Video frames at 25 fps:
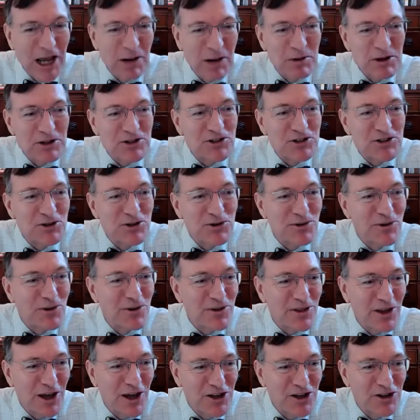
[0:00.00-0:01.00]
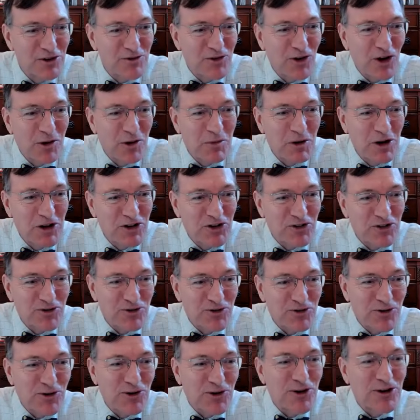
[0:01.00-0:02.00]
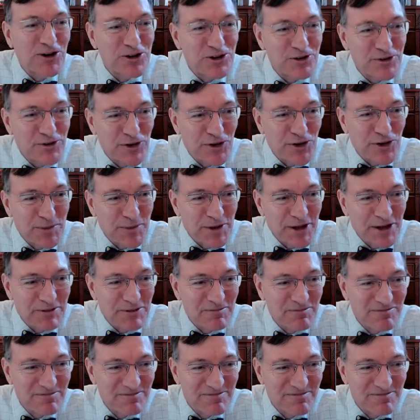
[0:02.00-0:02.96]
happy to. Thank you very much for interviewing me.